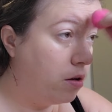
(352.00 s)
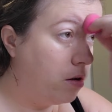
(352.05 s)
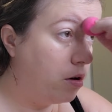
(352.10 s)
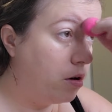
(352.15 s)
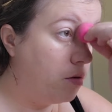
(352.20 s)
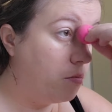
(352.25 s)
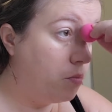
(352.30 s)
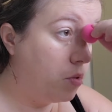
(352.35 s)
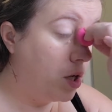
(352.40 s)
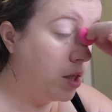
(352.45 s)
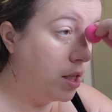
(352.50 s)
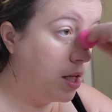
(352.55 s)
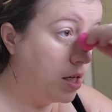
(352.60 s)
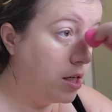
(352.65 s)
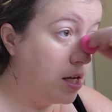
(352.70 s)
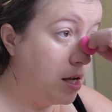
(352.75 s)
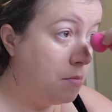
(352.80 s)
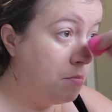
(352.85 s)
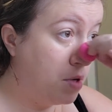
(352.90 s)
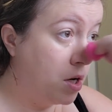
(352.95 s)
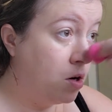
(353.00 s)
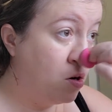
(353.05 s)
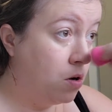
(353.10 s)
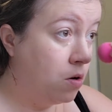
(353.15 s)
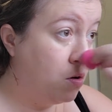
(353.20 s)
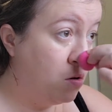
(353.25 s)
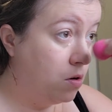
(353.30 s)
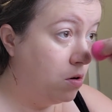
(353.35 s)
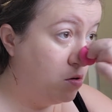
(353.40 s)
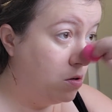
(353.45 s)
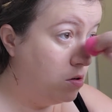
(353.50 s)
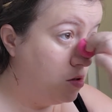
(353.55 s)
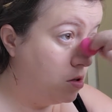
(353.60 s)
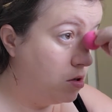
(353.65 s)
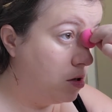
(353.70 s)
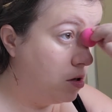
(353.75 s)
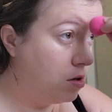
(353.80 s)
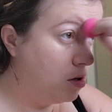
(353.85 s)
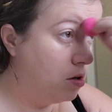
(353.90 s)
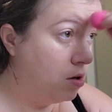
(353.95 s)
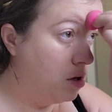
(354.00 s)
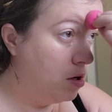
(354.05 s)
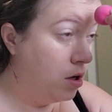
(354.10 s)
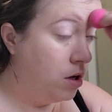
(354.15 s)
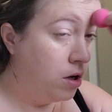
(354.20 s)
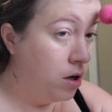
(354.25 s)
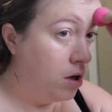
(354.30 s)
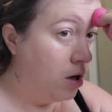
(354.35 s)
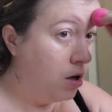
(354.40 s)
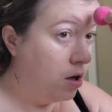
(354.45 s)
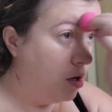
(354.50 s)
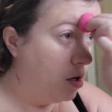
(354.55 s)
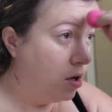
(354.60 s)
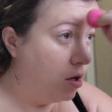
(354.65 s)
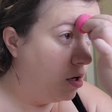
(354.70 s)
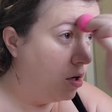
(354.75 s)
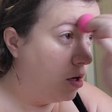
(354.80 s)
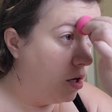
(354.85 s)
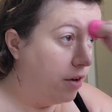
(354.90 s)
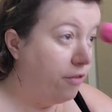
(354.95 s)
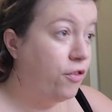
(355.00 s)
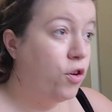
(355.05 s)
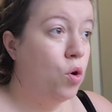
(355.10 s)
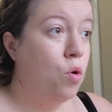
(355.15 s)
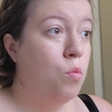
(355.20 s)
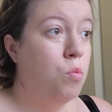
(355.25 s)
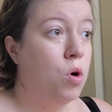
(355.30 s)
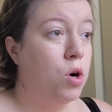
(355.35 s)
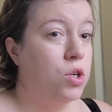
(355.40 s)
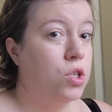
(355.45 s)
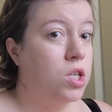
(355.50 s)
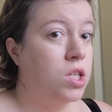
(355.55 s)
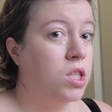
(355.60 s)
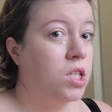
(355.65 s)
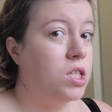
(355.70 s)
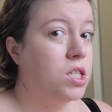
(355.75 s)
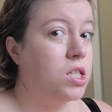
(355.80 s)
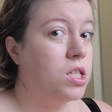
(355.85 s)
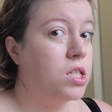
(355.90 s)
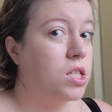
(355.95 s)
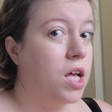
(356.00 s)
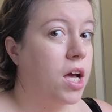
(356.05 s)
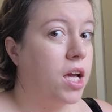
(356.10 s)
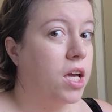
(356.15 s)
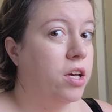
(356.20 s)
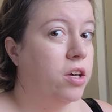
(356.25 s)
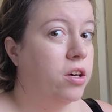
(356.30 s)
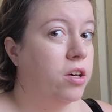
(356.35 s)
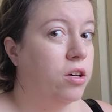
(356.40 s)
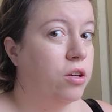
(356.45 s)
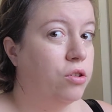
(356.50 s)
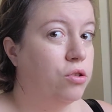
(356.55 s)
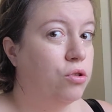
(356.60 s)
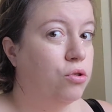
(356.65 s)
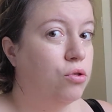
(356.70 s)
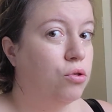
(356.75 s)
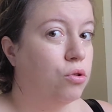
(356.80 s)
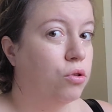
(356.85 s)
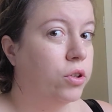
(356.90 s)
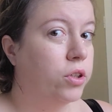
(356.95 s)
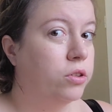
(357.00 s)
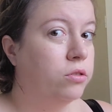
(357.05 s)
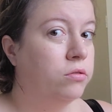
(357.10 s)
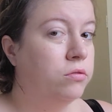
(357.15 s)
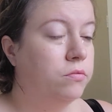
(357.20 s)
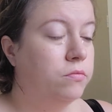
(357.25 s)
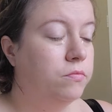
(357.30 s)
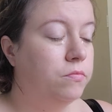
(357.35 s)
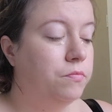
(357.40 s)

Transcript: And I'll bring that down my nose. If you're watching this as like a tutorial,